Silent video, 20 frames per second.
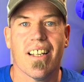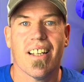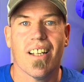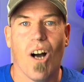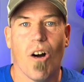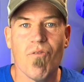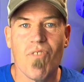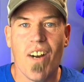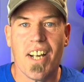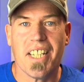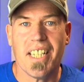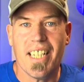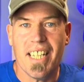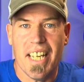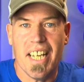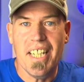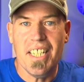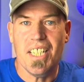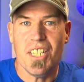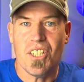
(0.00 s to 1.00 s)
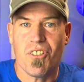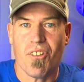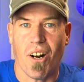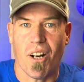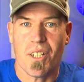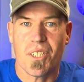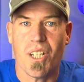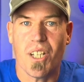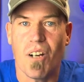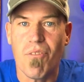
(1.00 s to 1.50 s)
On regular indie
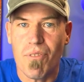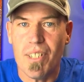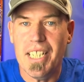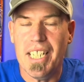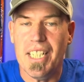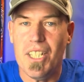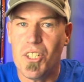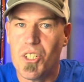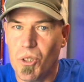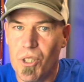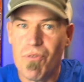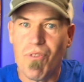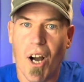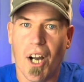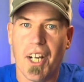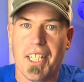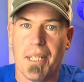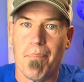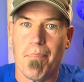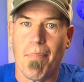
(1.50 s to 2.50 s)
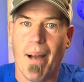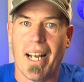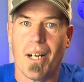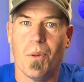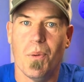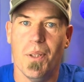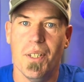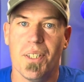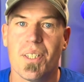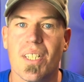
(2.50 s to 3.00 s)
trucks I really enjoy riding
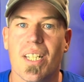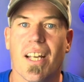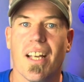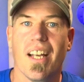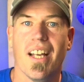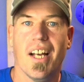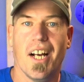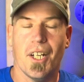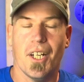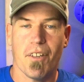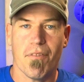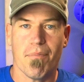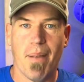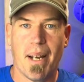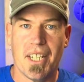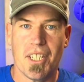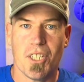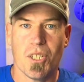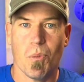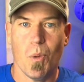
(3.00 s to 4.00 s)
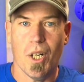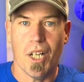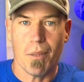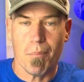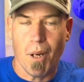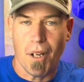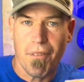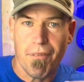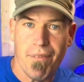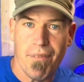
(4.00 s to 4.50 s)
backwards, and I've managed to work
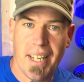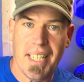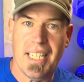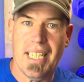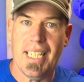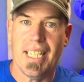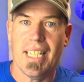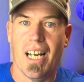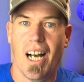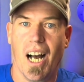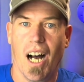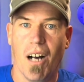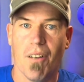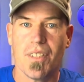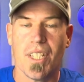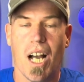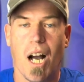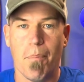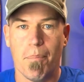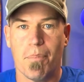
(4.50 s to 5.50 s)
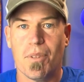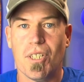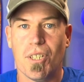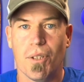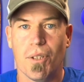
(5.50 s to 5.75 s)
my fakie carves up to